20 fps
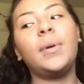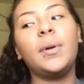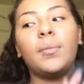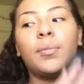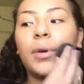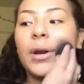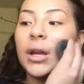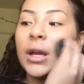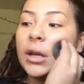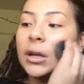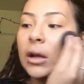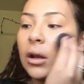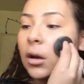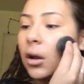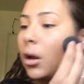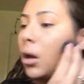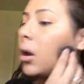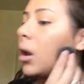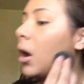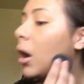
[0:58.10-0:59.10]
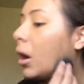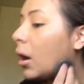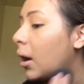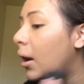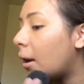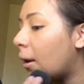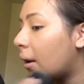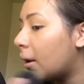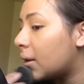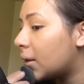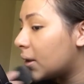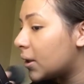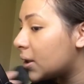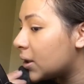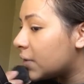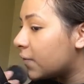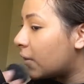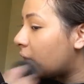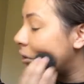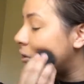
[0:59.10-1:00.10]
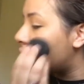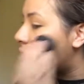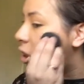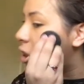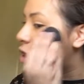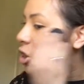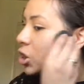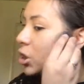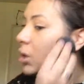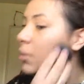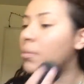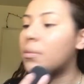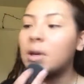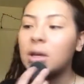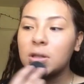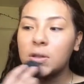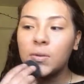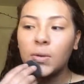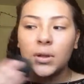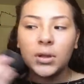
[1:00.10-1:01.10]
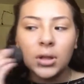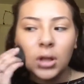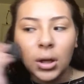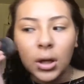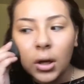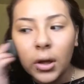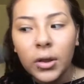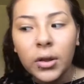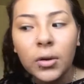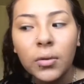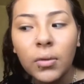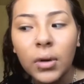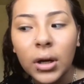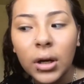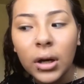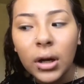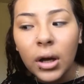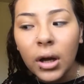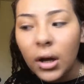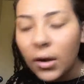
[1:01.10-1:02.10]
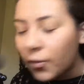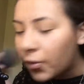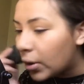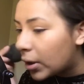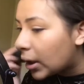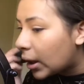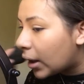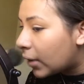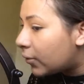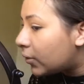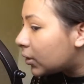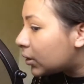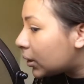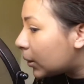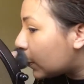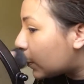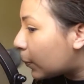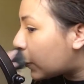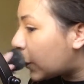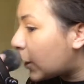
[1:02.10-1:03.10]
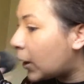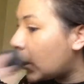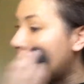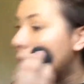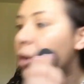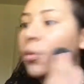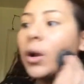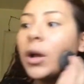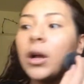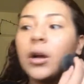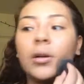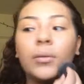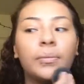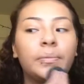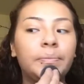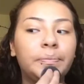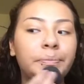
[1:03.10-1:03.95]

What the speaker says: been breaking out a lot, and this foundation mixed with the other one covered everything pretty well,